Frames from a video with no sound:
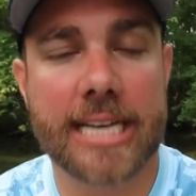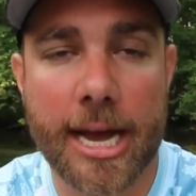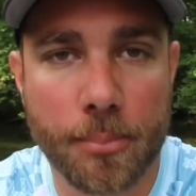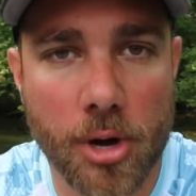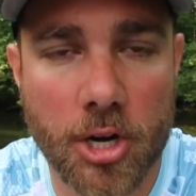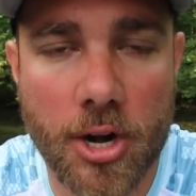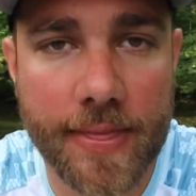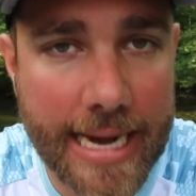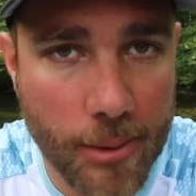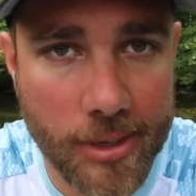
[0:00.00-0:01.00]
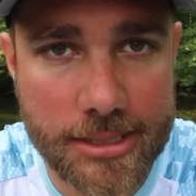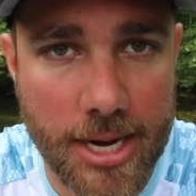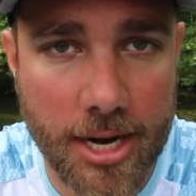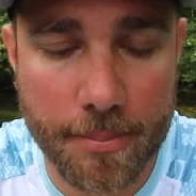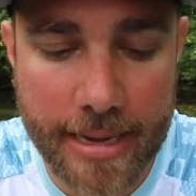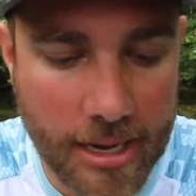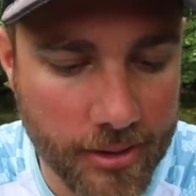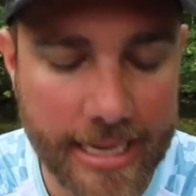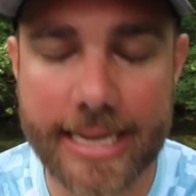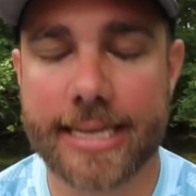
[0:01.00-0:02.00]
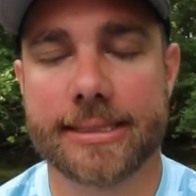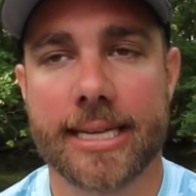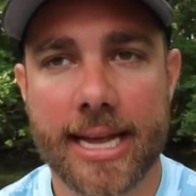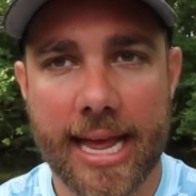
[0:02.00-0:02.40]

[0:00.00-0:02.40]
topwater that I want to talk about is